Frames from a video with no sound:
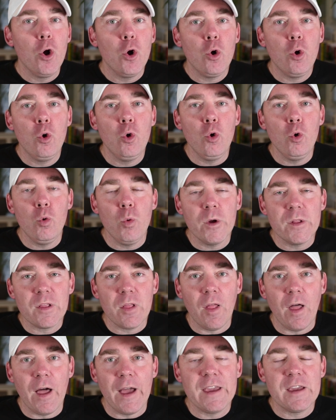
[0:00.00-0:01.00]
Who would
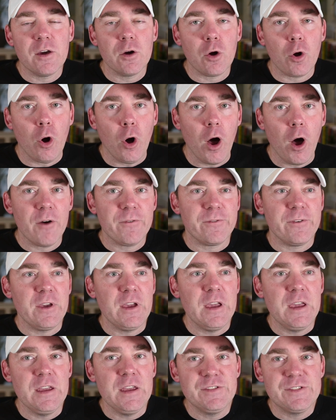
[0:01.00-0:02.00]
like
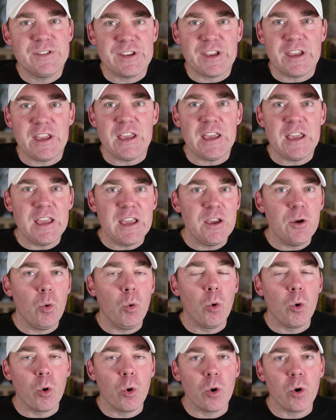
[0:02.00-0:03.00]
coffee, tea,
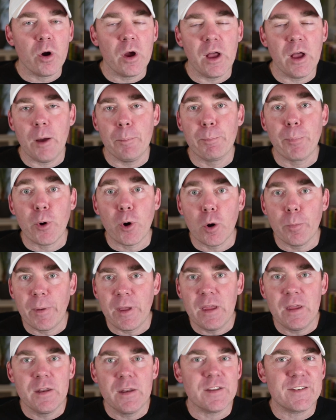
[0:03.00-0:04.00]
or
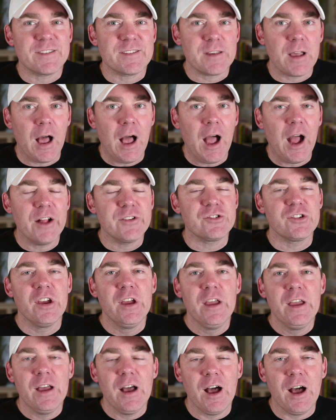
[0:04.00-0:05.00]
bourbon, a scotch,
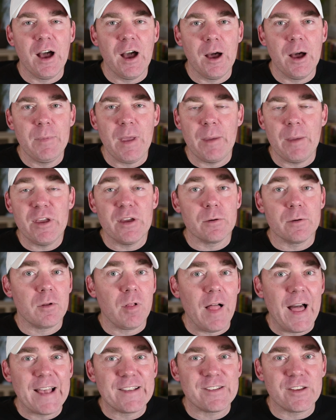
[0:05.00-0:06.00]
maybe a
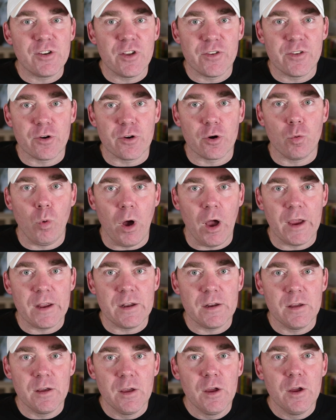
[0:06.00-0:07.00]
glass of dessert wine?